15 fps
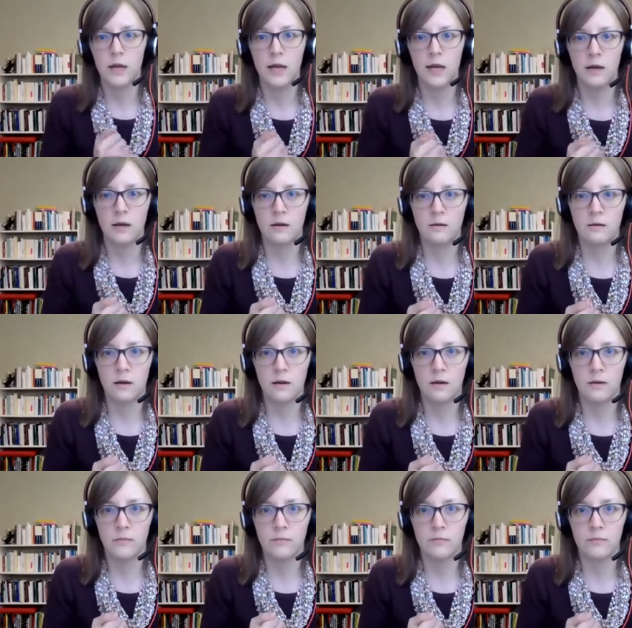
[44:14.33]
and
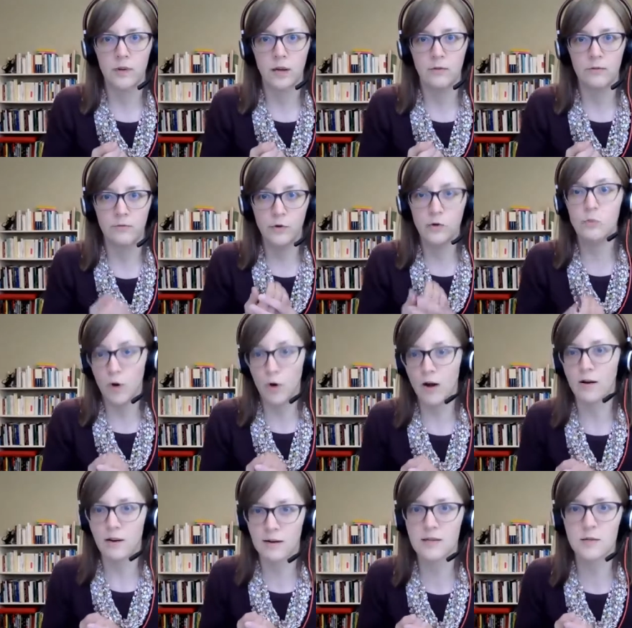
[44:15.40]
kind of food
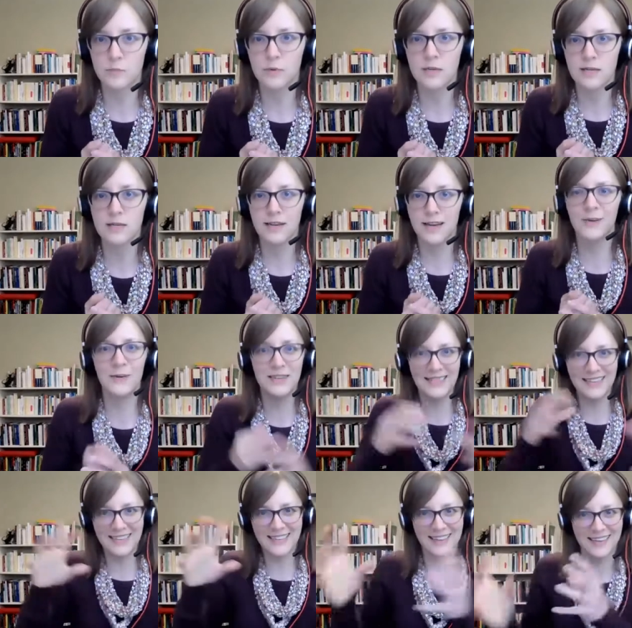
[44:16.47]
products, we see
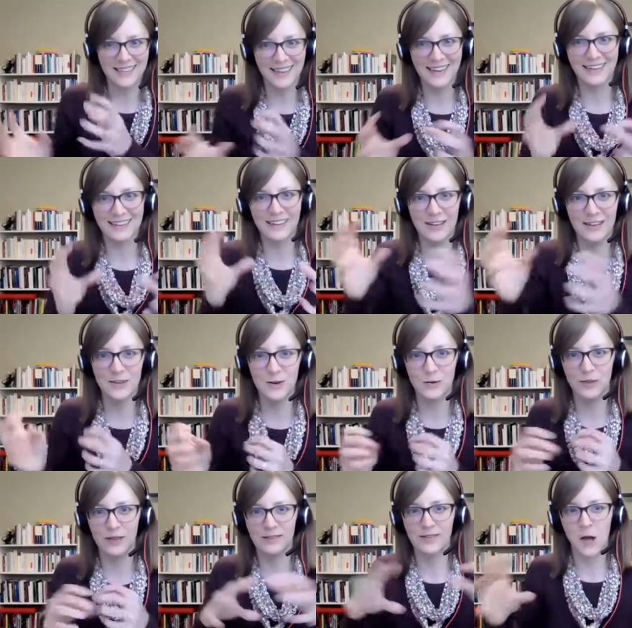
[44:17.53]
that
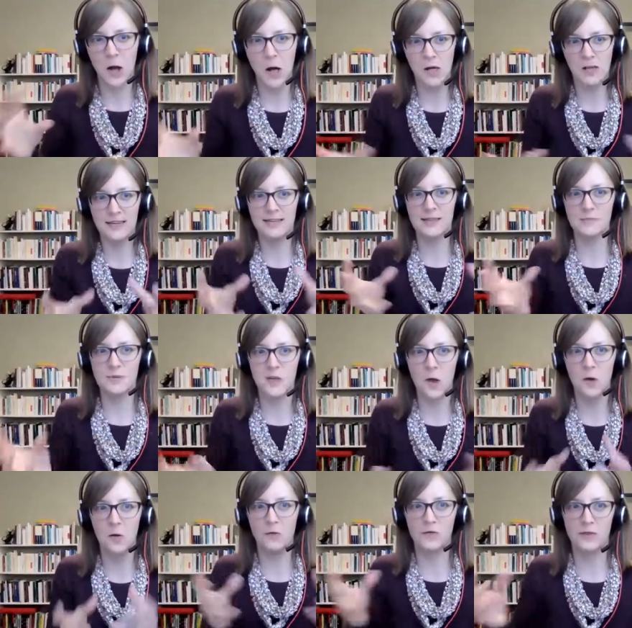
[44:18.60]
the colonies
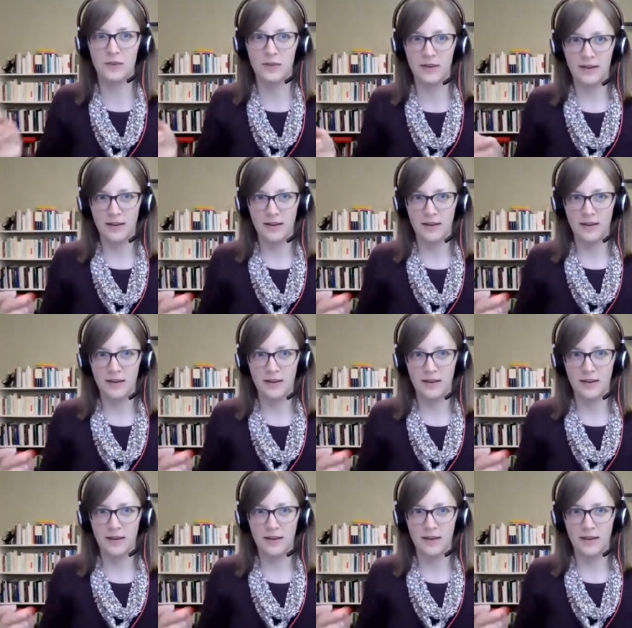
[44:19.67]
themselves